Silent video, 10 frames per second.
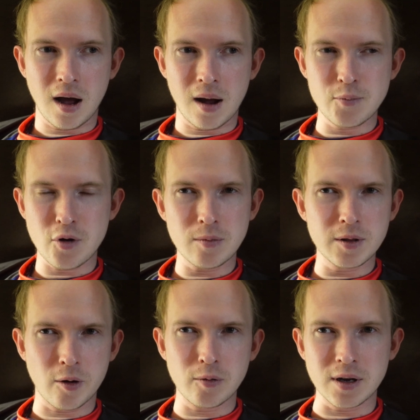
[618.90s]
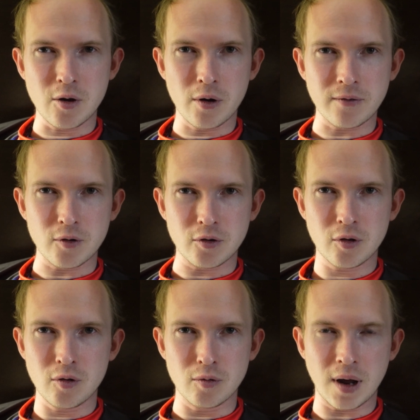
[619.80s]
I'm probably only going for
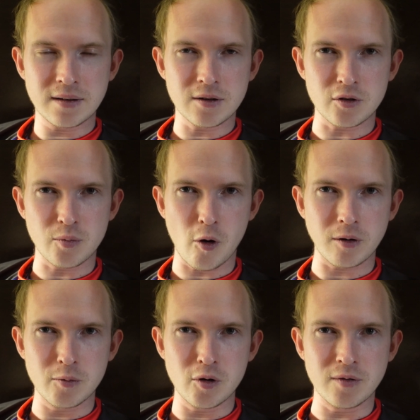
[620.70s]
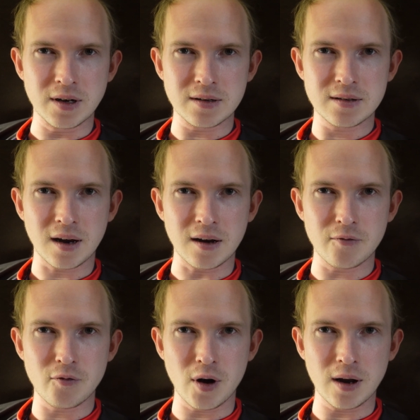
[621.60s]
two. That's the smart move in the second
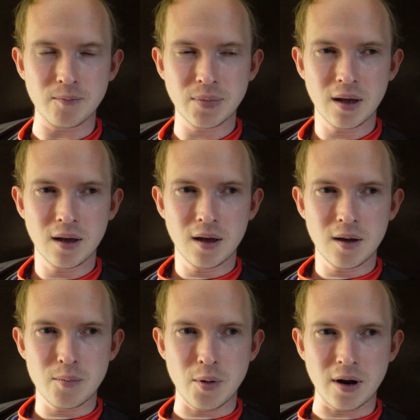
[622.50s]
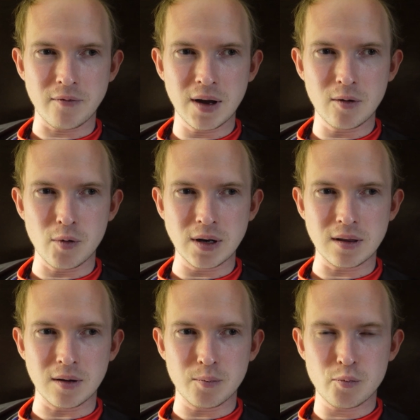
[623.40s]
frame. But I think with
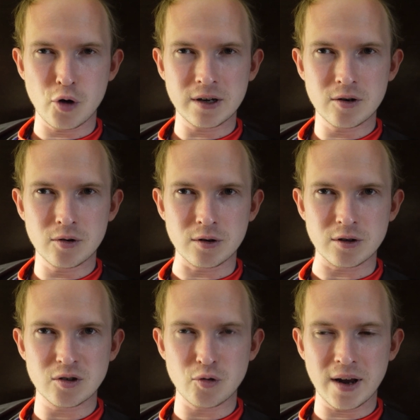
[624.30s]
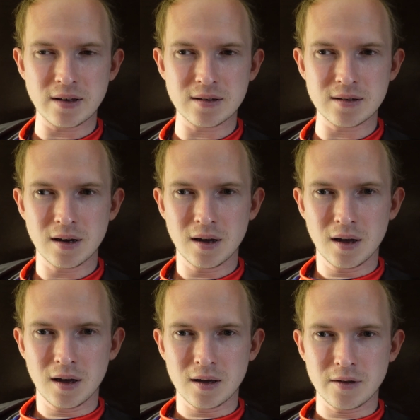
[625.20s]
the pressure, the stress,
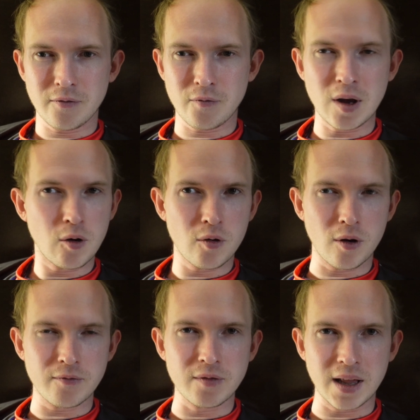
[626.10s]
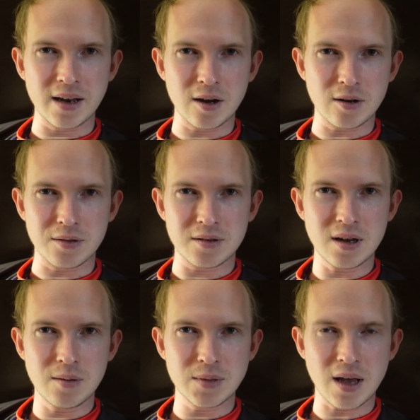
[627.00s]
fear of letting the
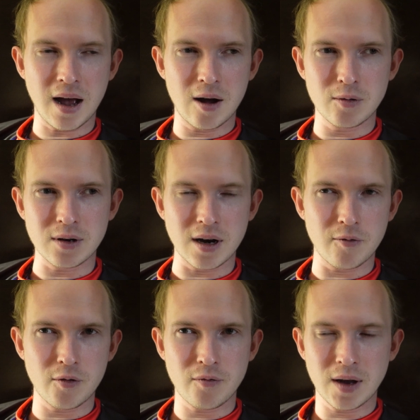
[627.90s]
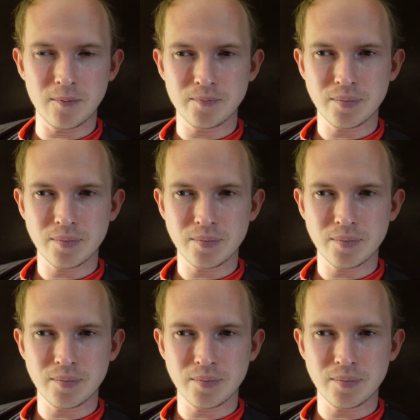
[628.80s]
team down and everything,